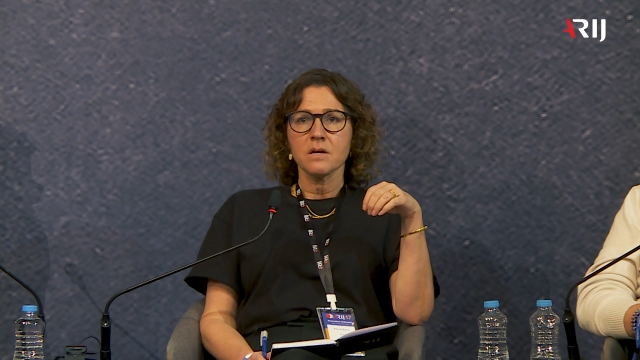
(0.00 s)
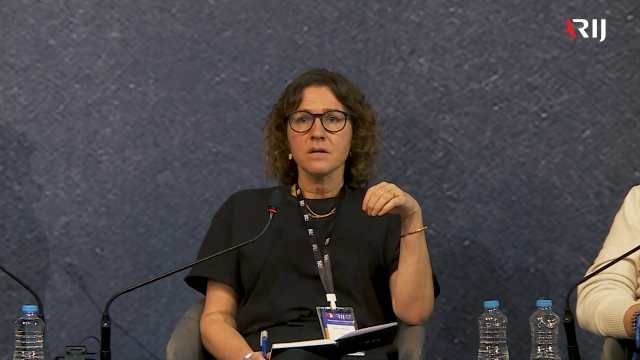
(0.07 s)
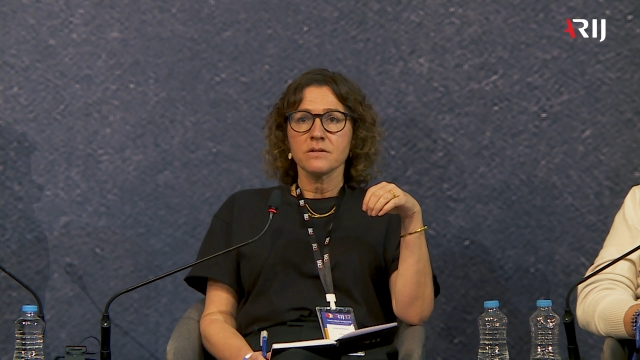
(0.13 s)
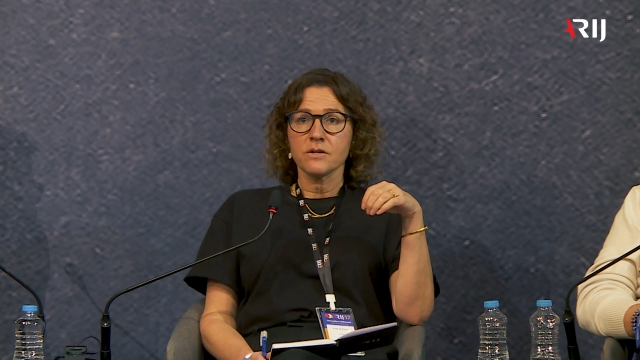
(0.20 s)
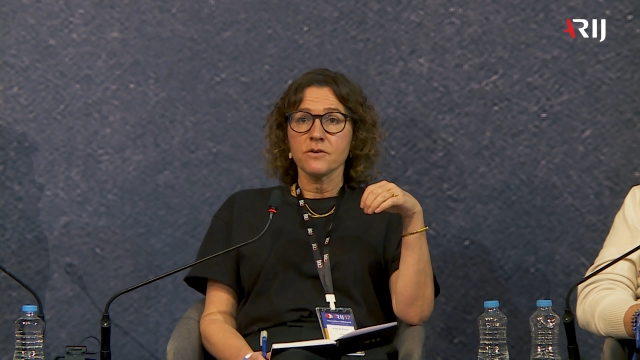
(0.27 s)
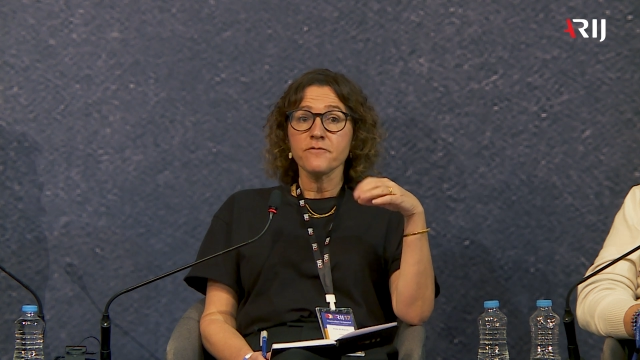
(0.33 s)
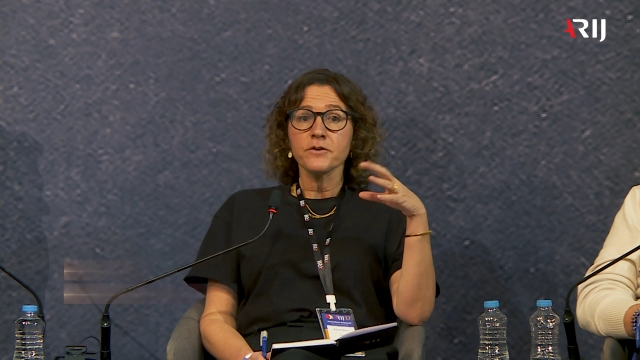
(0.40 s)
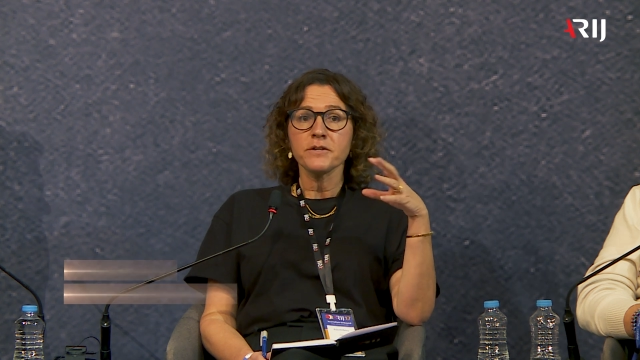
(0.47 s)

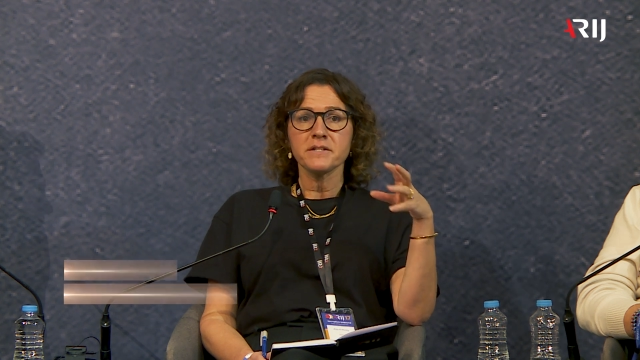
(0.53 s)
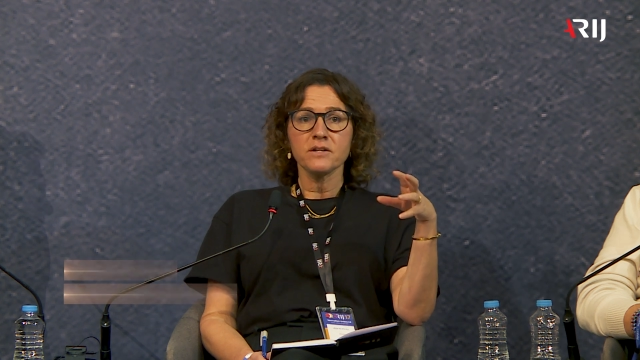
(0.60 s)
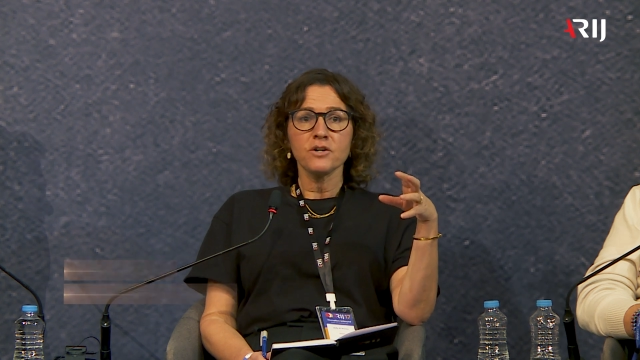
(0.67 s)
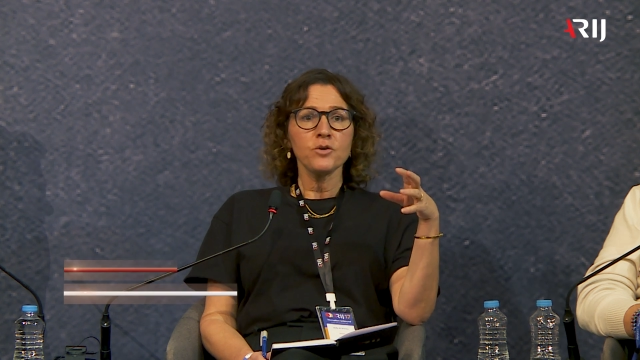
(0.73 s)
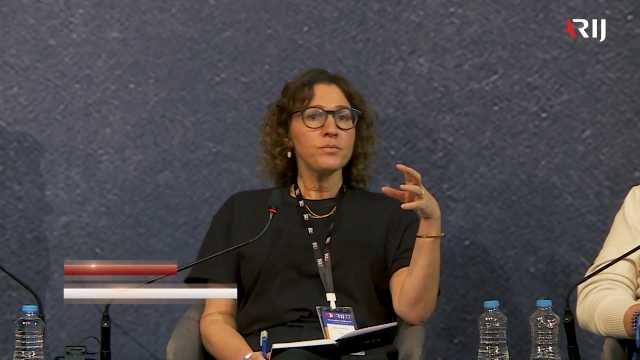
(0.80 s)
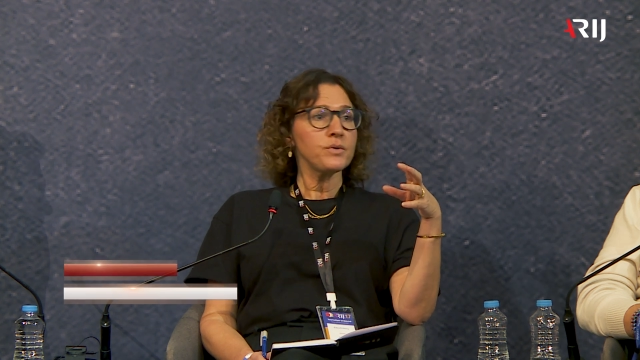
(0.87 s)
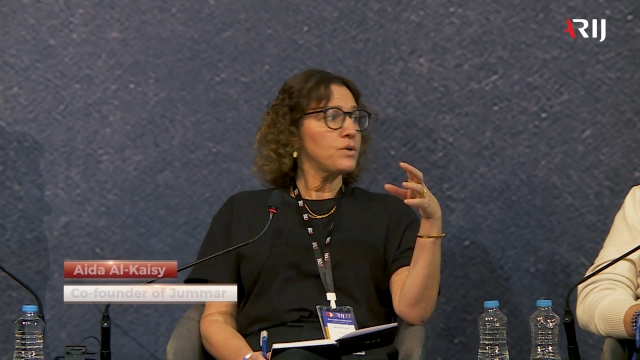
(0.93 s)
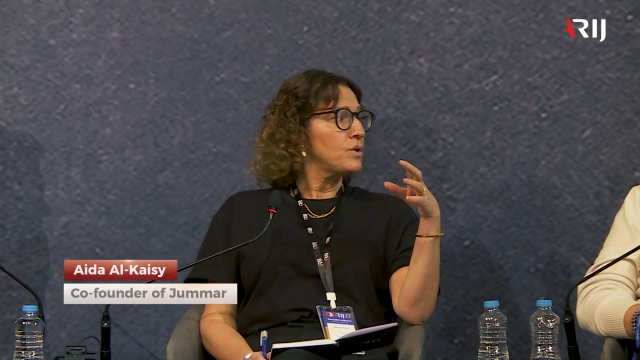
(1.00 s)
so for
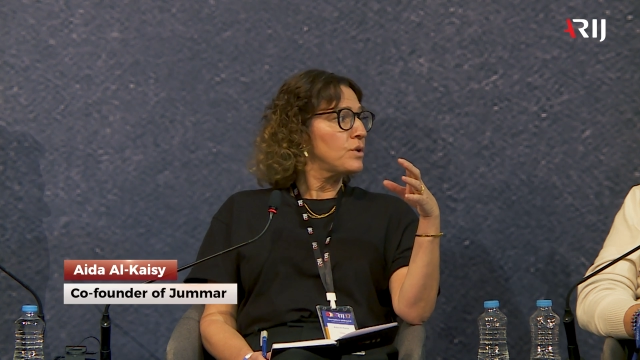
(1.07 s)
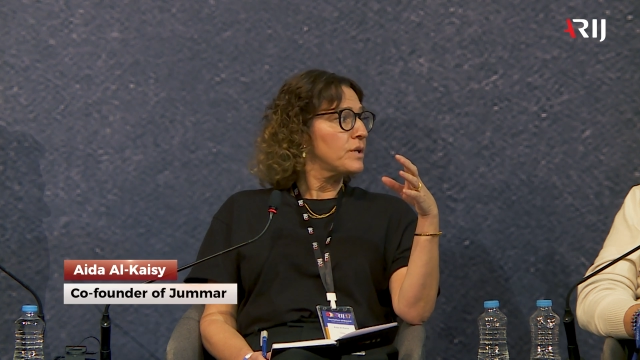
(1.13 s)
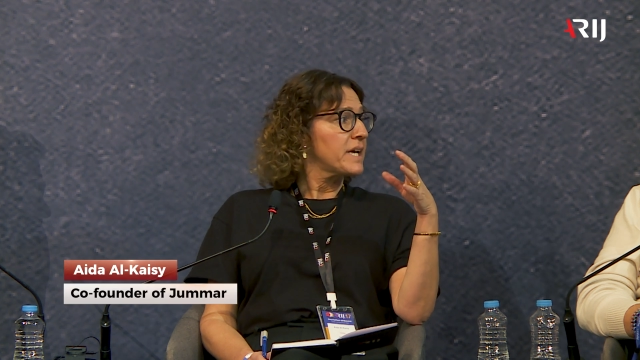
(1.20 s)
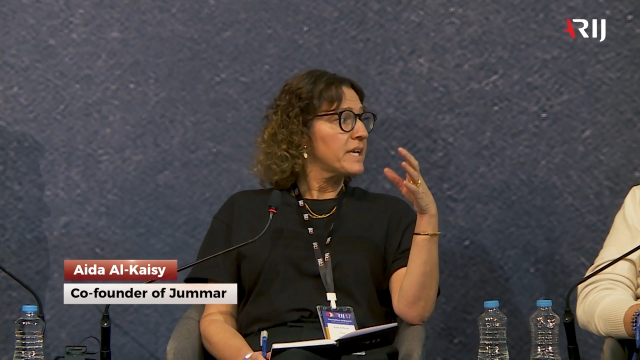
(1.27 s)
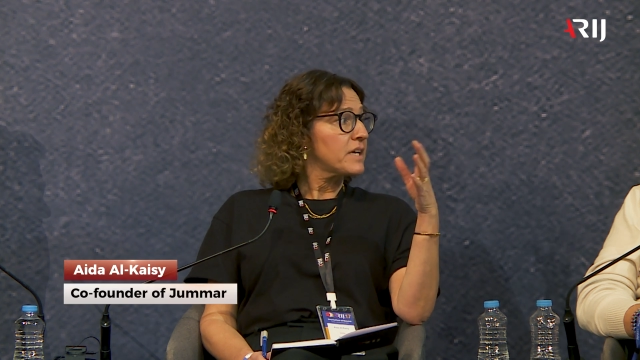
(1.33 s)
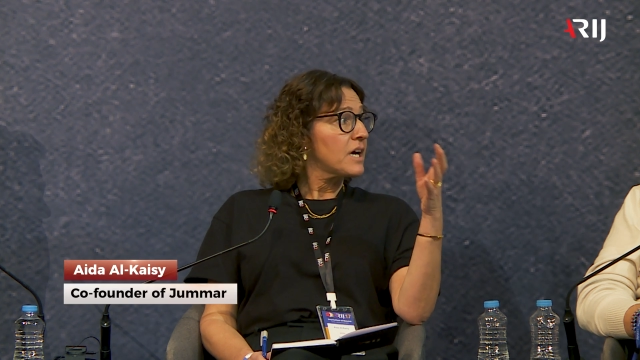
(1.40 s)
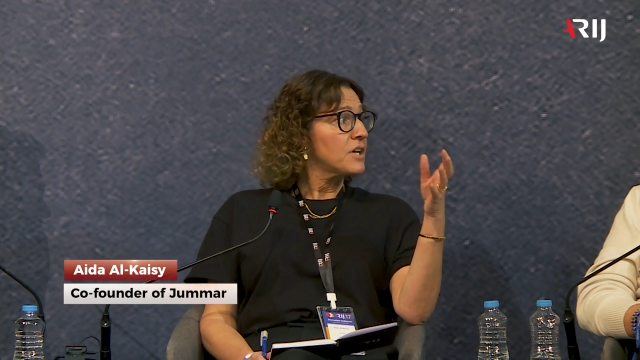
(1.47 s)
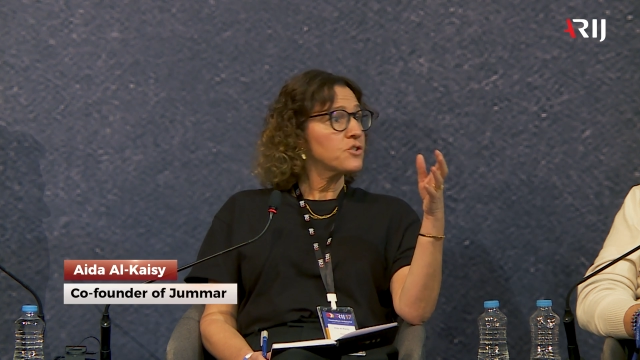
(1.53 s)
example,
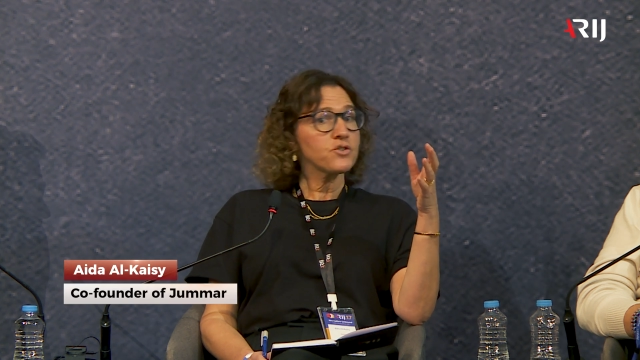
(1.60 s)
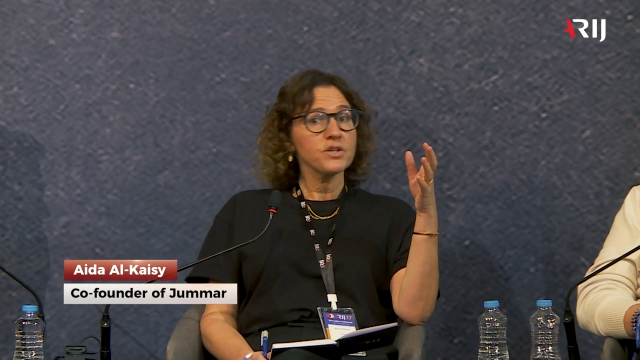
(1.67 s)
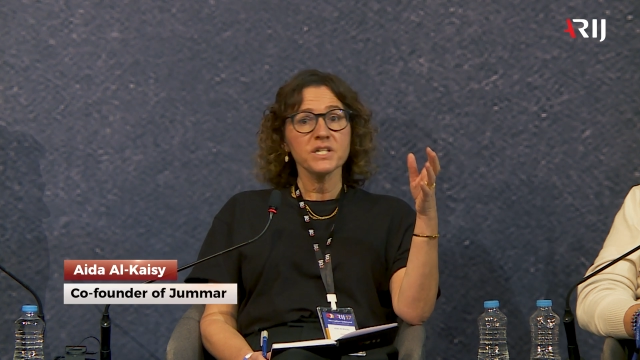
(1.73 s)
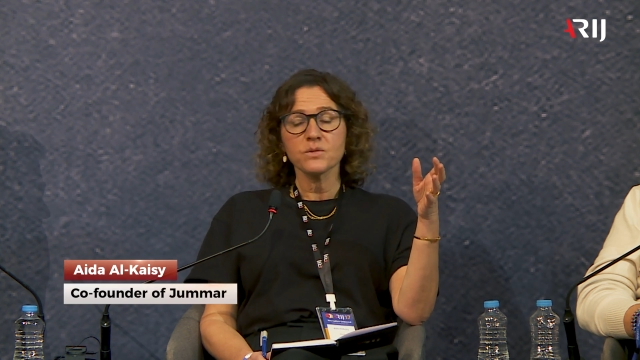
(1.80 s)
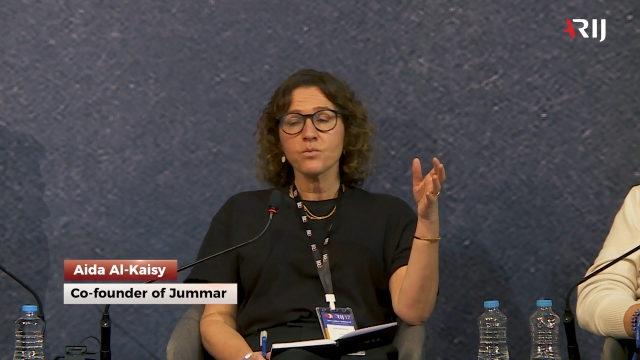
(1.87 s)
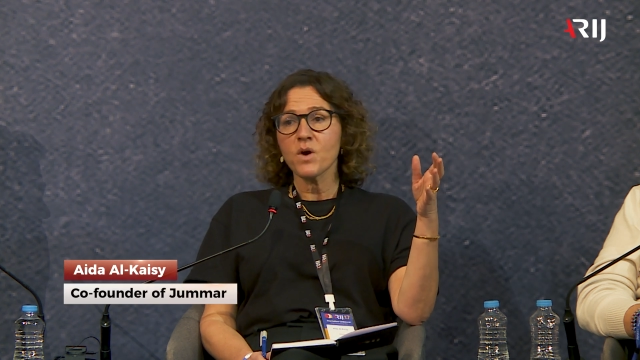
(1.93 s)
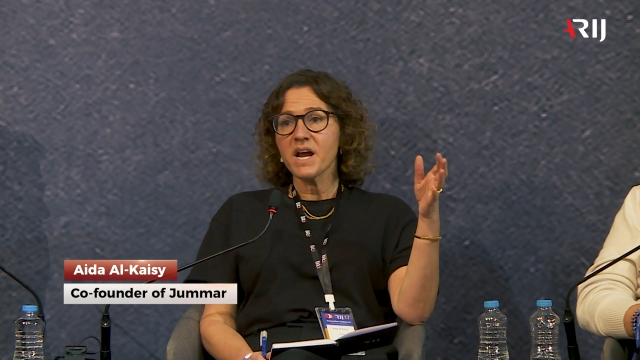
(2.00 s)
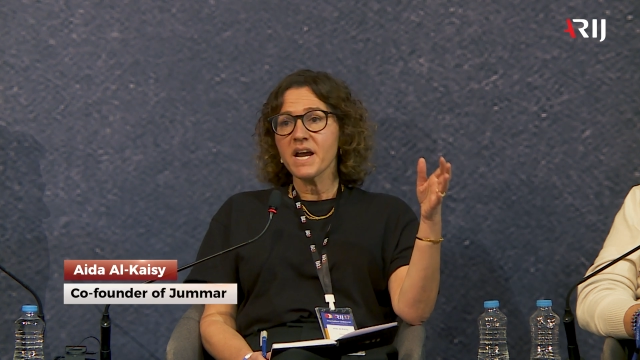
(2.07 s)
in
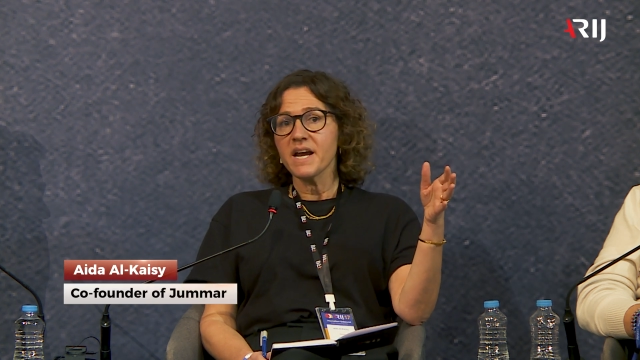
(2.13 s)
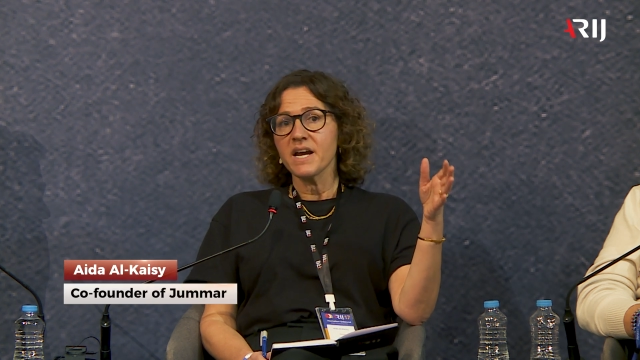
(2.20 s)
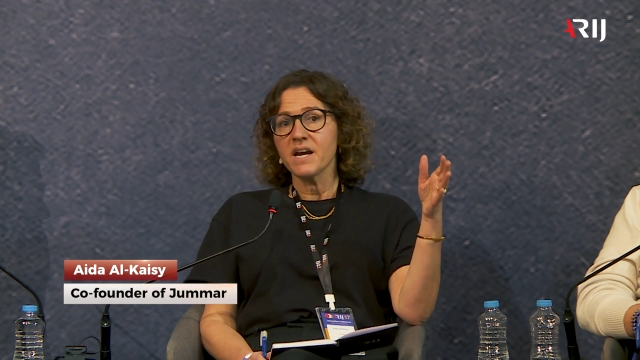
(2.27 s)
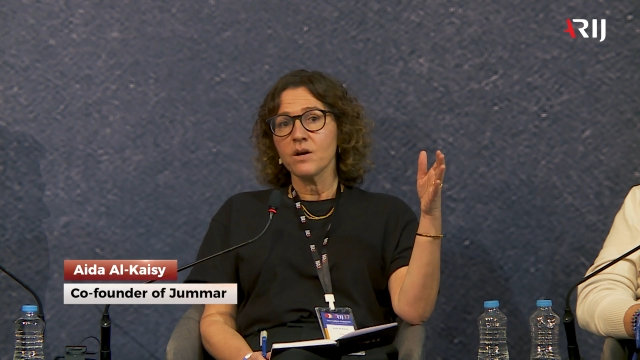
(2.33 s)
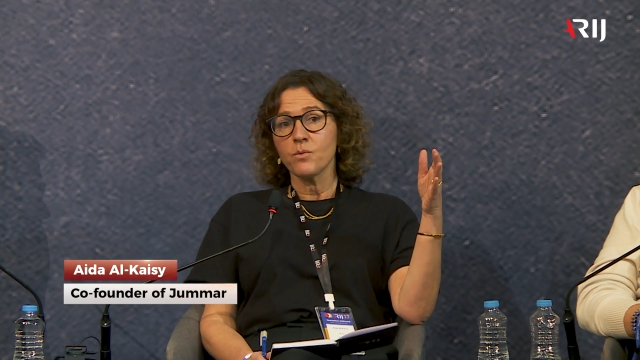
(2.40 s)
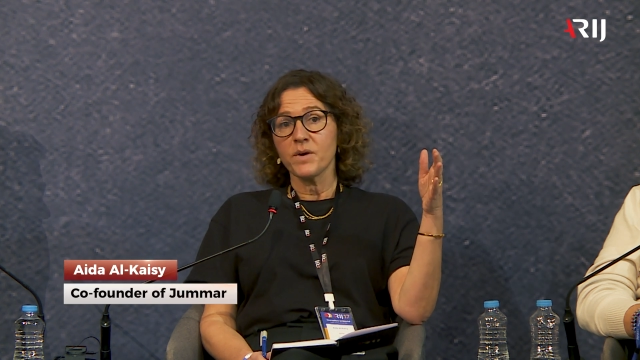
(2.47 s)
countries where